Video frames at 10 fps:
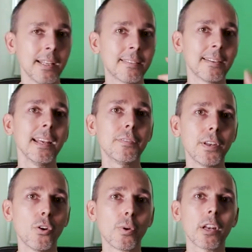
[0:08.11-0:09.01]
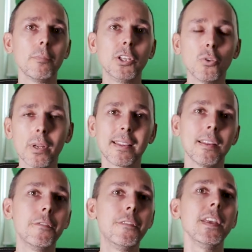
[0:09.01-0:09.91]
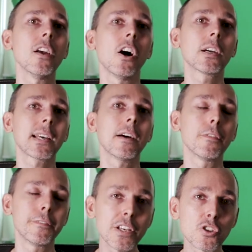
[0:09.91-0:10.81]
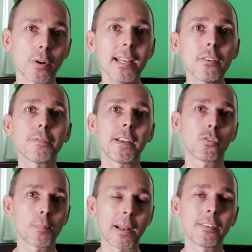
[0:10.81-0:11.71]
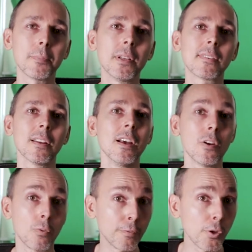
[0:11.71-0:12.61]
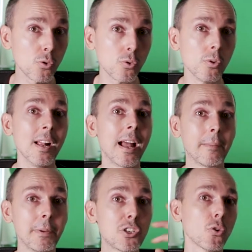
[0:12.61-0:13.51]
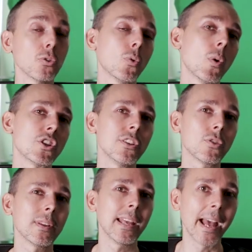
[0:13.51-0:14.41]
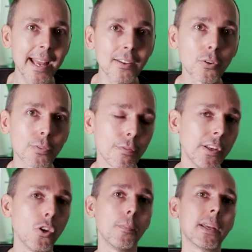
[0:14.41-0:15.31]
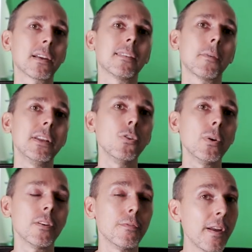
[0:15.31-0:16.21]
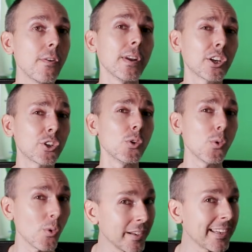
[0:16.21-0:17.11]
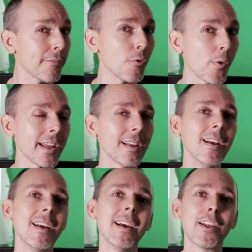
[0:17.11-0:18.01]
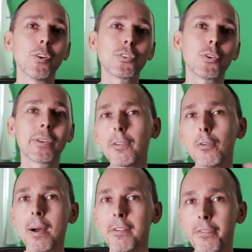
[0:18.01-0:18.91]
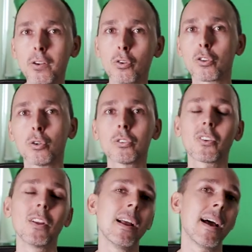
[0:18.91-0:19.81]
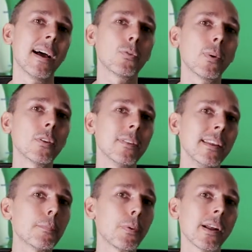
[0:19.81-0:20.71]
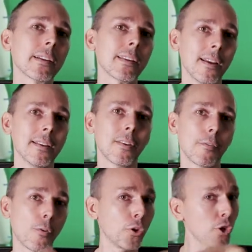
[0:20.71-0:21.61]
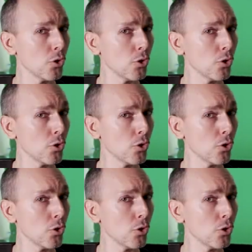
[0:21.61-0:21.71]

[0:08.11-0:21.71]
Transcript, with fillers: In today's video, we're going to be doing the V R Cover facial interface replacement review, and be sure to watch until the end of the video because I'll be doing a very cool giveaway and also give you my final thoughts as whether this product is for